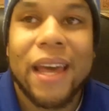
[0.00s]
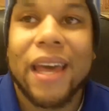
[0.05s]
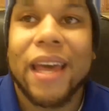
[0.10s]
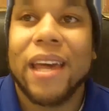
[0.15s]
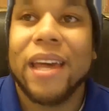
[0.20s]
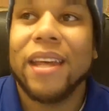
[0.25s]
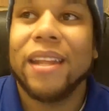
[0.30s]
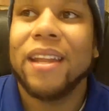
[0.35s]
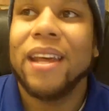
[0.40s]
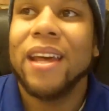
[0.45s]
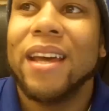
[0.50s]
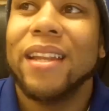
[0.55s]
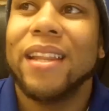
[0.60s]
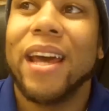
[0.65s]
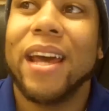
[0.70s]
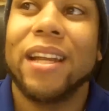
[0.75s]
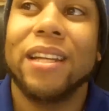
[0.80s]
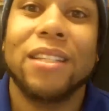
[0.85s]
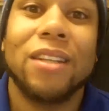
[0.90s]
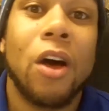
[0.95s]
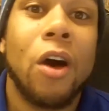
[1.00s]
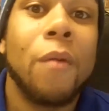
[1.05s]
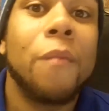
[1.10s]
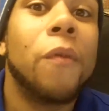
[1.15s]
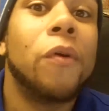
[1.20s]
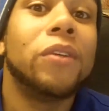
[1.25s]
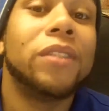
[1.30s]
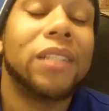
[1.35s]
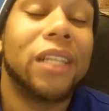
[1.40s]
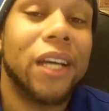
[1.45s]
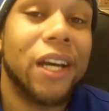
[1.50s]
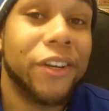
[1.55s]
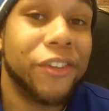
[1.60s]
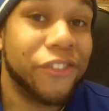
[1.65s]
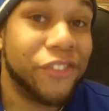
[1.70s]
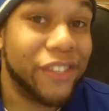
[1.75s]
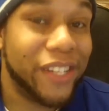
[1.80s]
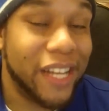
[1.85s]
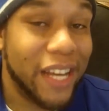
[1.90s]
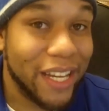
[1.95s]
And that is almost a
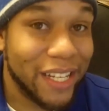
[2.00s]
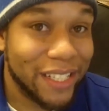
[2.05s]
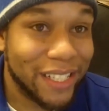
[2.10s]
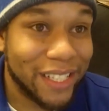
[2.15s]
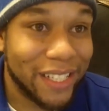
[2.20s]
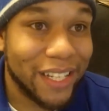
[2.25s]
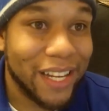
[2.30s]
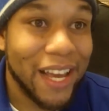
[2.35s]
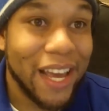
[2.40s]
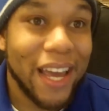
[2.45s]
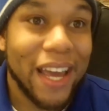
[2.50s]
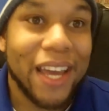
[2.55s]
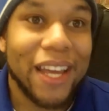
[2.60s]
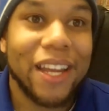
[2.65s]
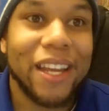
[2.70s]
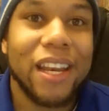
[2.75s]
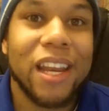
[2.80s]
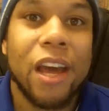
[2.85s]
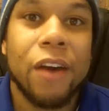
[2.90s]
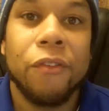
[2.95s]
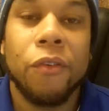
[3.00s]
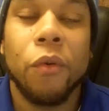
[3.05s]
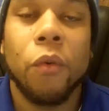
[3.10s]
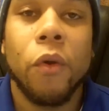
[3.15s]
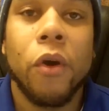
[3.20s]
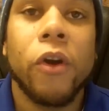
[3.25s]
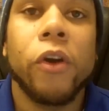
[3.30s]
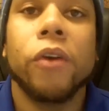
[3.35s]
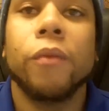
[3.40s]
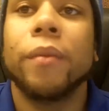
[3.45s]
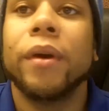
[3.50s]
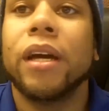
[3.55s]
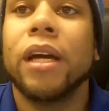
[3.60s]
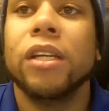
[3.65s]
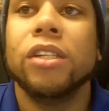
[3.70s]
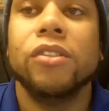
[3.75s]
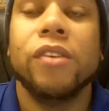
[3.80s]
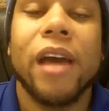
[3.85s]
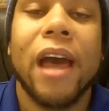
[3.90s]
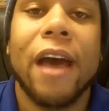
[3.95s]
contradiction. And it never worked,
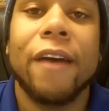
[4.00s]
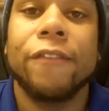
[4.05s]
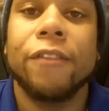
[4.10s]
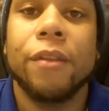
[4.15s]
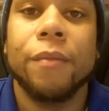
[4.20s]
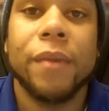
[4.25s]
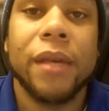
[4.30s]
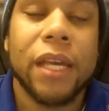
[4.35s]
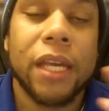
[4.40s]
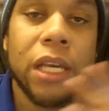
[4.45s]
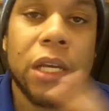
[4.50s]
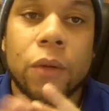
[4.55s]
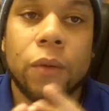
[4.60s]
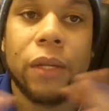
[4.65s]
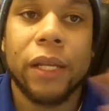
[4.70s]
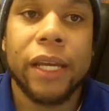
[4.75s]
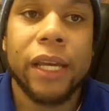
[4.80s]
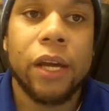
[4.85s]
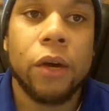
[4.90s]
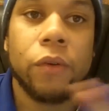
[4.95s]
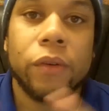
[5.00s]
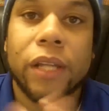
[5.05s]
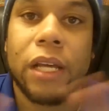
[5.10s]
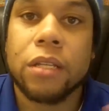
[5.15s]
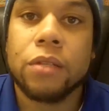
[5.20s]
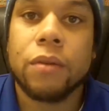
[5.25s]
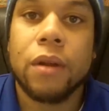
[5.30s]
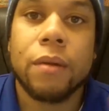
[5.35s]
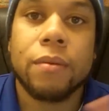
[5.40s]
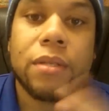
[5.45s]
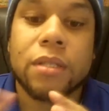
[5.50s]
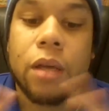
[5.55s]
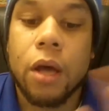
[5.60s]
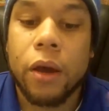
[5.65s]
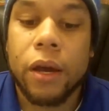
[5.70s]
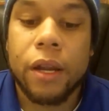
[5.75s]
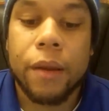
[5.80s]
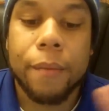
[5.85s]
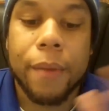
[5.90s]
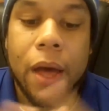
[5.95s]
because you have to be equally yoked. That's what I was
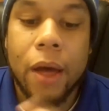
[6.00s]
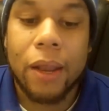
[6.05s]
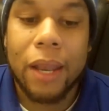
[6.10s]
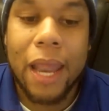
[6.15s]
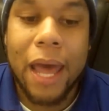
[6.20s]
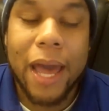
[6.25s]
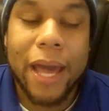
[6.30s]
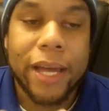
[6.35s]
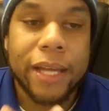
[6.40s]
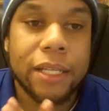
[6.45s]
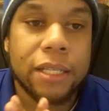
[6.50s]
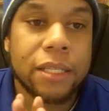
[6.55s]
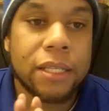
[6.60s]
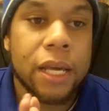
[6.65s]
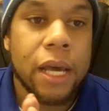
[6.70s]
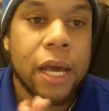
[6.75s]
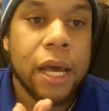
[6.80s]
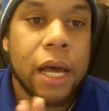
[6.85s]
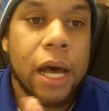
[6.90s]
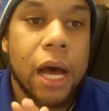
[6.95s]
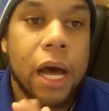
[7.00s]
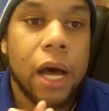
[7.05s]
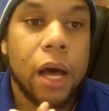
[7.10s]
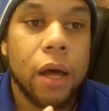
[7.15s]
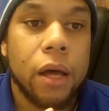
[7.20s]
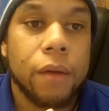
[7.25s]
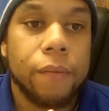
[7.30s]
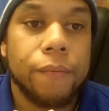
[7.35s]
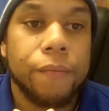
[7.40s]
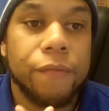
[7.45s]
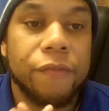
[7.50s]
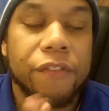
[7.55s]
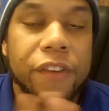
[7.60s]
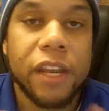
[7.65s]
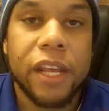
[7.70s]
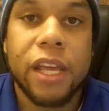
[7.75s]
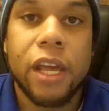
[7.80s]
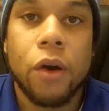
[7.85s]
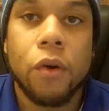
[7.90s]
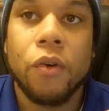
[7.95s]
talking about last
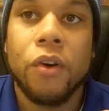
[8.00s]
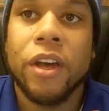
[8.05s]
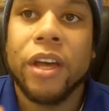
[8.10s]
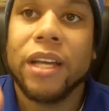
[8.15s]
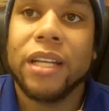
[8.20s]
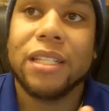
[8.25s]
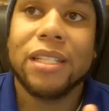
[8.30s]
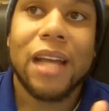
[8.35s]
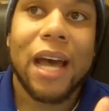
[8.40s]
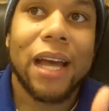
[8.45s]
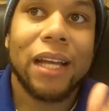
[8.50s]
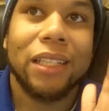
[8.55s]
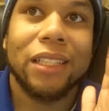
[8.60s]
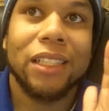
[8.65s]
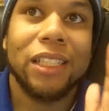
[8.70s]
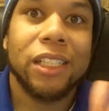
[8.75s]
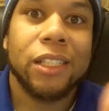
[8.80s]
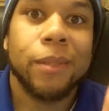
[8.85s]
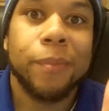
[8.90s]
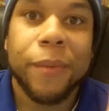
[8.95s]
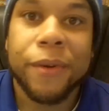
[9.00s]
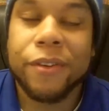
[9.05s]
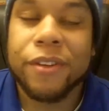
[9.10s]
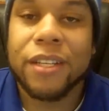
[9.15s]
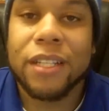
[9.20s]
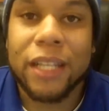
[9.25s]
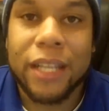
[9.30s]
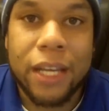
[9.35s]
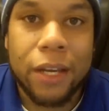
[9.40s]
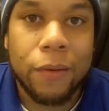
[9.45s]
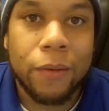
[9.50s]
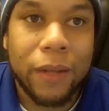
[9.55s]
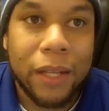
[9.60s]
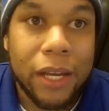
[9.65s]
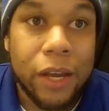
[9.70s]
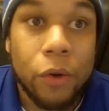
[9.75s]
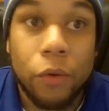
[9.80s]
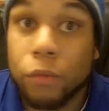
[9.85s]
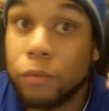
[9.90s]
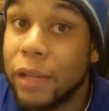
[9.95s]
video. It's not just spiritually equally
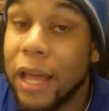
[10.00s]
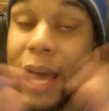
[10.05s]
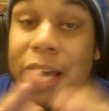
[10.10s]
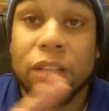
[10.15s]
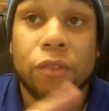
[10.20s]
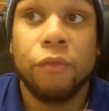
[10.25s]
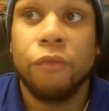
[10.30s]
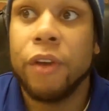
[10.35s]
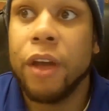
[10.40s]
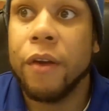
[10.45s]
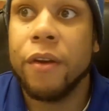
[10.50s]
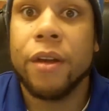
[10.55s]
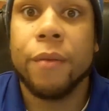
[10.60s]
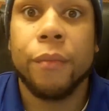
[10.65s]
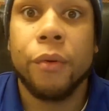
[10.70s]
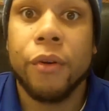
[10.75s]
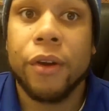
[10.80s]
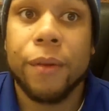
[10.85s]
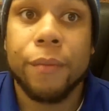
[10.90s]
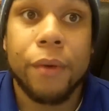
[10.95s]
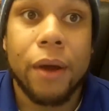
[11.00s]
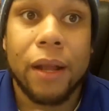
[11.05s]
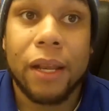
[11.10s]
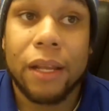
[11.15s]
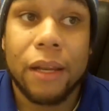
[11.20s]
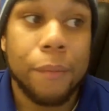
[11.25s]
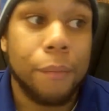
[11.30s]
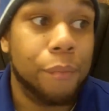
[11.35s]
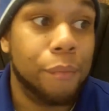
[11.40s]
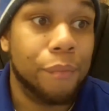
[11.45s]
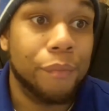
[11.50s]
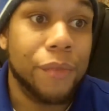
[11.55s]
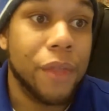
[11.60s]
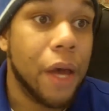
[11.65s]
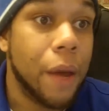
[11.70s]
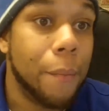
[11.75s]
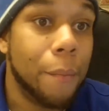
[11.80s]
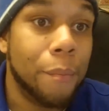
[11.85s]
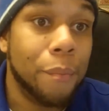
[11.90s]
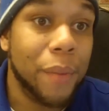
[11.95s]
yoked. That's very important. Probably
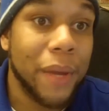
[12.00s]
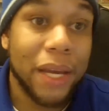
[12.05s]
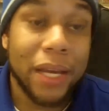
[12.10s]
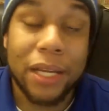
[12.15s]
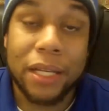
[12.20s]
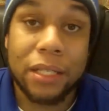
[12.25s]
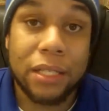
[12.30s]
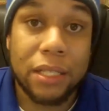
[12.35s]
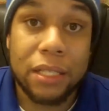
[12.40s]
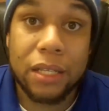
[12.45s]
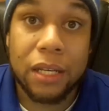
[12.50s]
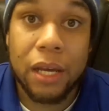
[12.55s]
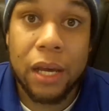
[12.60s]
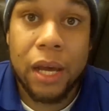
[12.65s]
the biggest